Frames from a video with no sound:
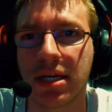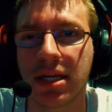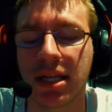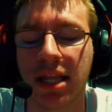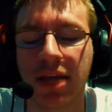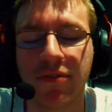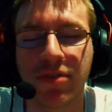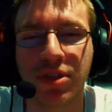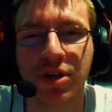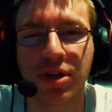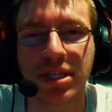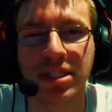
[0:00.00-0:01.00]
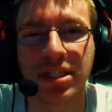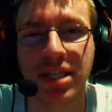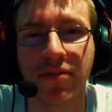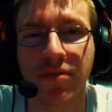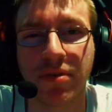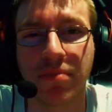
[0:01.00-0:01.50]

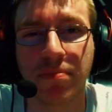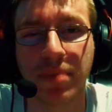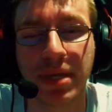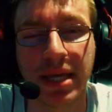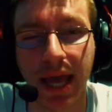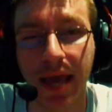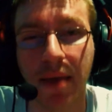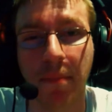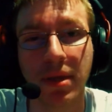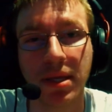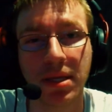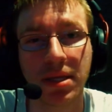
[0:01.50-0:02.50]
11:37 uh, p.m.